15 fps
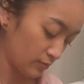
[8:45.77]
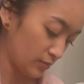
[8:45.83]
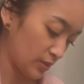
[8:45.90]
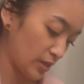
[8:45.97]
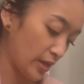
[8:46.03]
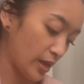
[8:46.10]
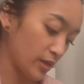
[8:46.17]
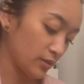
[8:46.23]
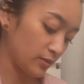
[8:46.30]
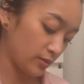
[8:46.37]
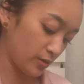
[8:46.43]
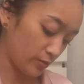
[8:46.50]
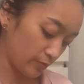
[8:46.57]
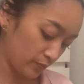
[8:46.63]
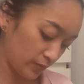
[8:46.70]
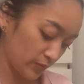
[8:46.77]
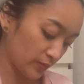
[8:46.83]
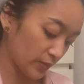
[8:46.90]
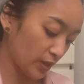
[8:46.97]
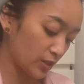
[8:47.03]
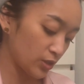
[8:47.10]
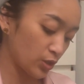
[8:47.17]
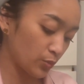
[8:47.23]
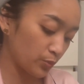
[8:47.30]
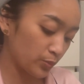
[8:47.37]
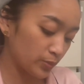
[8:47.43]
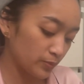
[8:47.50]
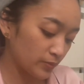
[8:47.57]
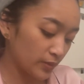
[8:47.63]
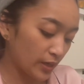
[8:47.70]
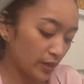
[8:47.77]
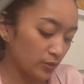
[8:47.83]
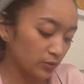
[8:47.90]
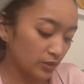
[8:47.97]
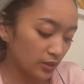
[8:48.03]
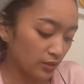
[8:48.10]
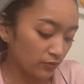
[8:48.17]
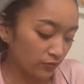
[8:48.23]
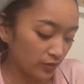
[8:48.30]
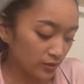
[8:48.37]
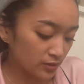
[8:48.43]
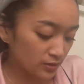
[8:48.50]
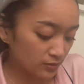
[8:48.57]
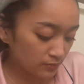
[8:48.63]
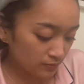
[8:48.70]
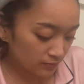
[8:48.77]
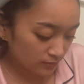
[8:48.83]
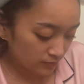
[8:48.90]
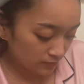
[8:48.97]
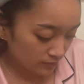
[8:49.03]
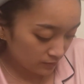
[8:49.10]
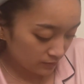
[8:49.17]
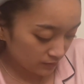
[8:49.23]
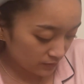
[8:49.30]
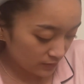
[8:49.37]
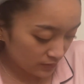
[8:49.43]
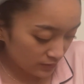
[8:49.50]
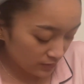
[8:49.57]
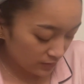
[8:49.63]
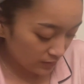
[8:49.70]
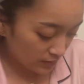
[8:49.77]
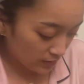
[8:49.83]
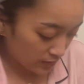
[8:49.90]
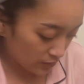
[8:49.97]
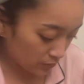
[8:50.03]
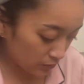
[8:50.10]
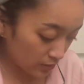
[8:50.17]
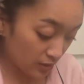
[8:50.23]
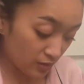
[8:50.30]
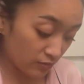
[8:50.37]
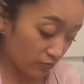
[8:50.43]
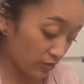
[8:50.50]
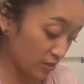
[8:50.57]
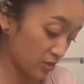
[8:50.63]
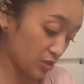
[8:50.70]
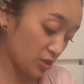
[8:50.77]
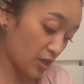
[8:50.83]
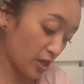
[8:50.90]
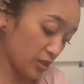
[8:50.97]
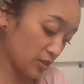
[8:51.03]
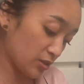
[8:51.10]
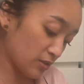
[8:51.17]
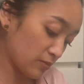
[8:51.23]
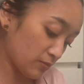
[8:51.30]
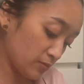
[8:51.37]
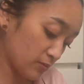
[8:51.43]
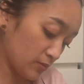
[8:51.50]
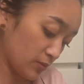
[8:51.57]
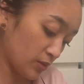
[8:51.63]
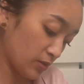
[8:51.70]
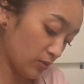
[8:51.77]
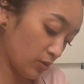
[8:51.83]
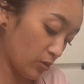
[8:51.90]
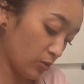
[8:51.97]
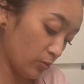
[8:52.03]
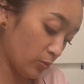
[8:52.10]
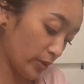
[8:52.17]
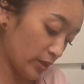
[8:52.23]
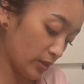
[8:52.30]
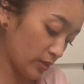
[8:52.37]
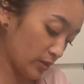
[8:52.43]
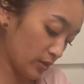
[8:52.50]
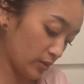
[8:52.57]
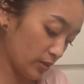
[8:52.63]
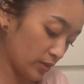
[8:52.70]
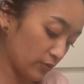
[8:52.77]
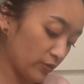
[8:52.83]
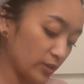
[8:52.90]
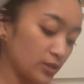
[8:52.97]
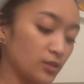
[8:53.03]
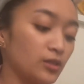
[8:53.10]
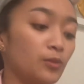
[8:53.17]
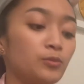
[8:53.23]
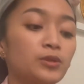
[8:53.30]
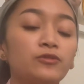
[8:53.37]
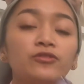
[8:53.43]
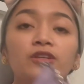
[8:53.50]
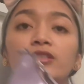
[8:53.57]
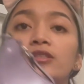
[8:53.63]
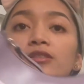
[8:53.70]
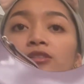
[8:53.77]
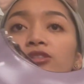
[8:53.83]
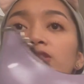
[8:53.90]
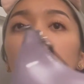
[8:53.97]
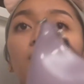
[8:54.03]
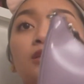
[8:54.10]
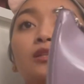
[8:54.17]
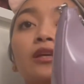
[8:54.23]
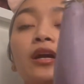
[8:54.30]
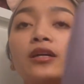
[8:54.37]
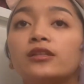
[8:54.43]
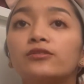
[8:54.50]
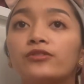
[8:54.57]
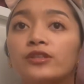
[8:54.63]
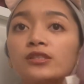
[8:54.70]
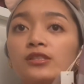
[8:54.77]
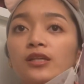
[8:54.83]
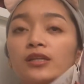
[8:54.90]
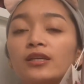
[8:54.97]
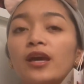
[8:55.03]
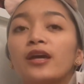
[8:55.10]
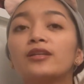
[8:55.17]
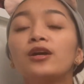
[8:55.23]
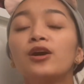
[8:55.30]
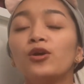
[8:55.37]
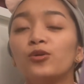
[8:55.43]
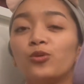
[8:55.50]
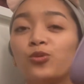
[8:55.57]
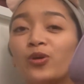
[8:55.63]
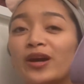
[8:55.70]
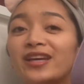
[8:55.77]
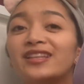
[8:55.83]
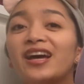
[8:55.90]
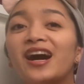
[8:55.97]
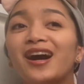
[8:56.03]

Yeah, Yeah. Nope. I don't think it fits. I don't think it fits, guys. Oh, wait, I think it fits. Yep, it fits. Just kidding. Yeah, it fits. Again, with